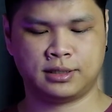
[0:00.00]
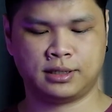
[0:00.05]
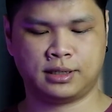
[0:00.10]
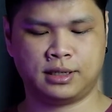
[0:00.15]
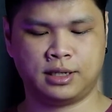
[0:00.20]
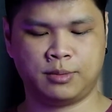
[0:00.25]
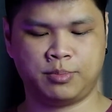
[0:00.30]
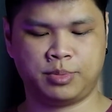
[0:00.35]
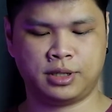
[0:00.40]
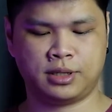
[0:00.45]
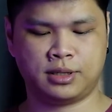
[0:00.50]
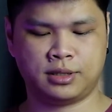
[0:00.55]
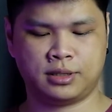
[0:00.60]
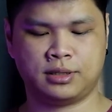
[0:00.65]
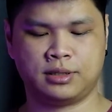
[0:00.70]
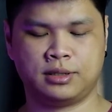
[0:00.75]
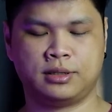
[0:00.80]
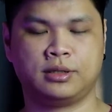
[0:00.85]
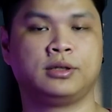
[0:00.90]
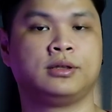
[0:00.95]
clip it,
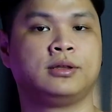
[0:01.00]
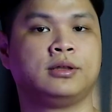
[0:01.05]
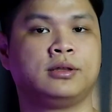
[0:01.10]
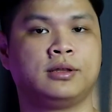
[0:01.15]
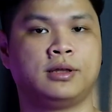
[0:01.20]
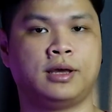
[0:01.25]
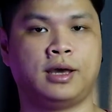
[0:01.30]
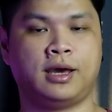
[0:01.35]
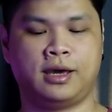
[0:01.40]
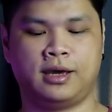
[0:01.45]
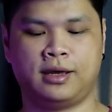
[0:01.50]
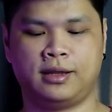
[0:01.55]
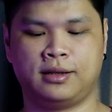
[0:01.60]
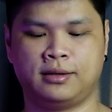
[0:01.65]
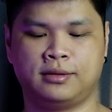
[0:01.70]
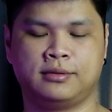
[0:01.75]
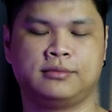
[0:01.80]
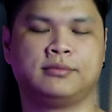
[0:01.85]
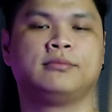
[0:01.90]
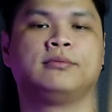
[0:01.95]
and
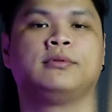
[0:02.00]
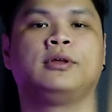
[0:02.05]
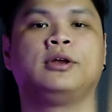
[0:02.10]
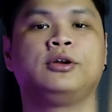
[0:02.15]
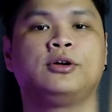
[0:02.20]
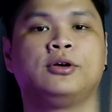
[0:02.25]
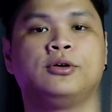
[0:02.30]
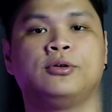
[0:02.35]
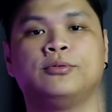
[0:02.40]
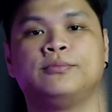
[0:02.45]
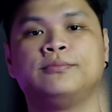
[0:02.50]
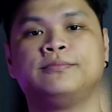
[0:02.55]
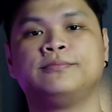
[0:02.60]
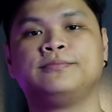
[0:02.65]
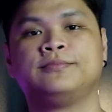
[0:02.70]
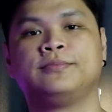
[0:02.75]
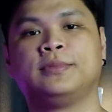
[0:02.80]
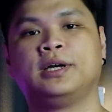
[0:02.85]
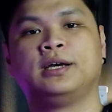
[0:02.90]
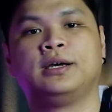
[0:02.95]
there you go.
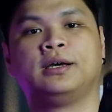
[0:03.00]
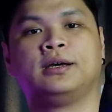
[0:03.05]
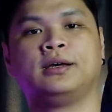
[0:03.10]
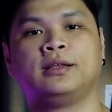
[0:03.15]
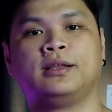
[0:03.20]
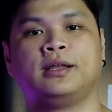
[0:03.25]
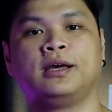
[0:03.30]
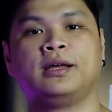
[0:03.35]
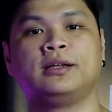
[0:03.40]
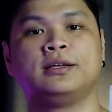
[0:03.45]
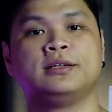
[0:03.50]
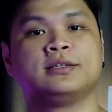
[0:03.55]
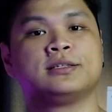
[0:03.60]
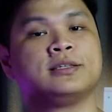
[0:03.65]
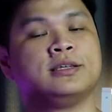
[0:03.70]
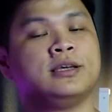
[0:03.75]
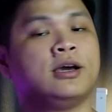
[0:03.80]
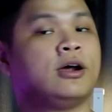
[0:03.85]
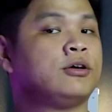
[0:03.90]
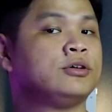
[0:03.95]
That is
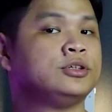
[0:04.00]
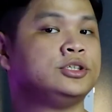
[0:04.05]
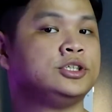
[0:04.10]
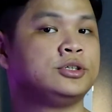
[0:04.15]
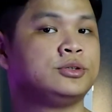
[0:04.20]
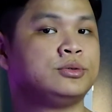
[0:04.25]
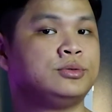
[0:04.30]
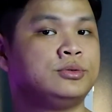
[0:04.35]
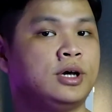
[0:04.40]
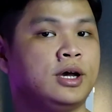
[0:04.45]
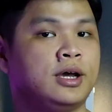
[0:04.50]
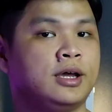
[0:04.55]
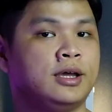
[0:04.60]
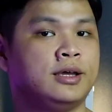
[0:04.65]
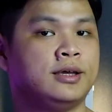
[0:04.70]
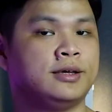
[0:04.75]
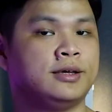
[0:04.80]
the ROG Kunai.